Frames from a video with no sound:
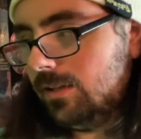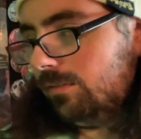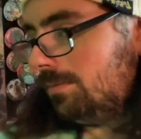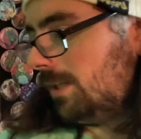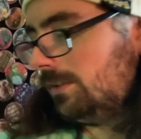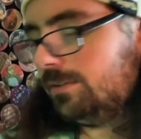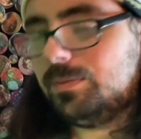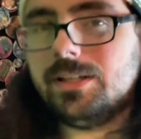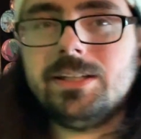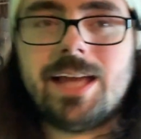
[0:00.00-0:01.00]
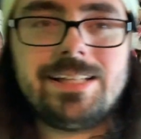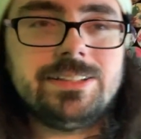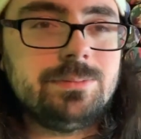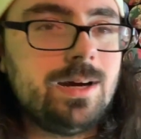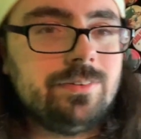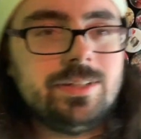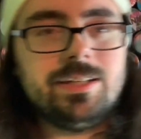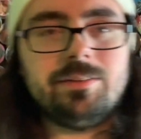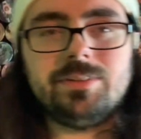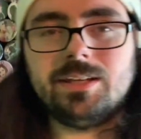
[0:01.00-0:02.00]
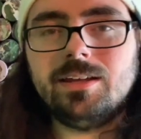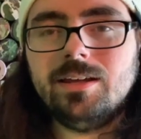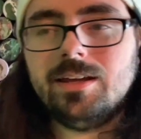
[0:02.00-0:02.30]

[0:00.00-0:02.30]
be dangerous. But he catches him, obviously, and everything.